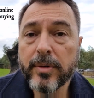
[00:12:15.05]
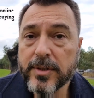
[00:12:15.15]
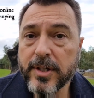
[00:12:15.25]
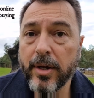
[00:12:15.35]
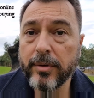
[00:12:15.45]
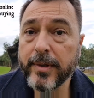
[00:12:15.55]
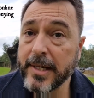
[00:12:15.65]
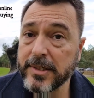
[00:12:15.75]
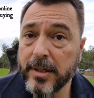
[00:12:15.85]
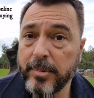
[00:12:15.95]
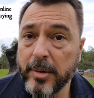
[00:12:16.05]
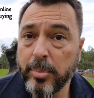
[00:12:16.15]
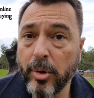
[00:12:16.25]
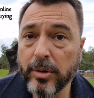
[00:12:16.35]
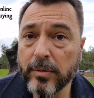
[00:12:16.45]
So that's going to be
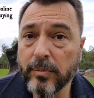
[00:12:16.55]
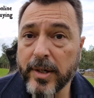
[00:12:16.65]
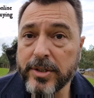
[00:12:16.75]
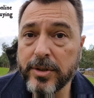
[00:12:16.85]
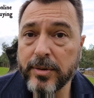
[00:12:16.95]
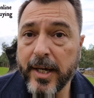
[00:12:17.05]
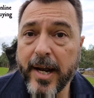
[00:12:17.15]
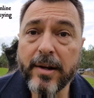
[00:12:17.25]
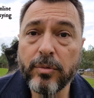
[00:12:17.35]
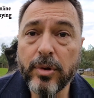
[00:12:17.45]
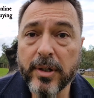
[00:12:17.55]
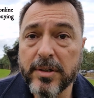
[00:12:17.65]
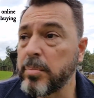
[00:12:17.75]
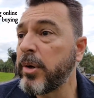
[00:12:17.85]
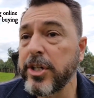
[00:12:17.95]
important once you get out of all the
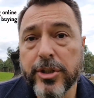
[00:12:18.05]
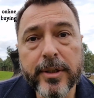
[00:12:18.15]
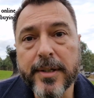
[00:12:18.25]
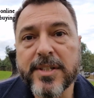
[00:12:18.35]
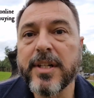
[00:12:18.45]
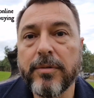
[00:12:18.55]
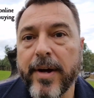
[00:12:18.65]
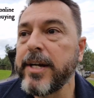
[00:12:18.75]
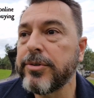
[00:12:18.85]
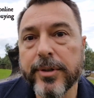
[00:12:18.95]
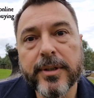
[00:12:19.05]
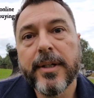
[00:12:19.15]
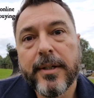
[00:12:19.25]
depression and self-hatred